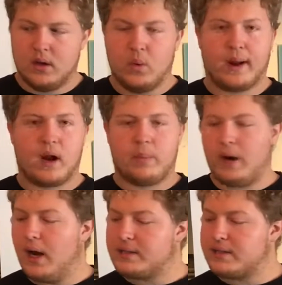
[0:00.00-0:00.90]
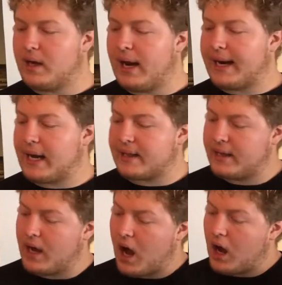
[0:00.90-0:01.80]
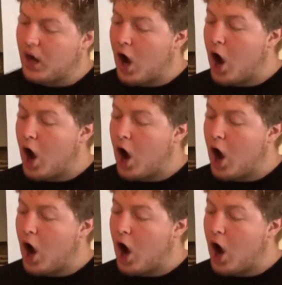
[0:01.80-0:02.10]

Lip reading: We got our pasta. I got the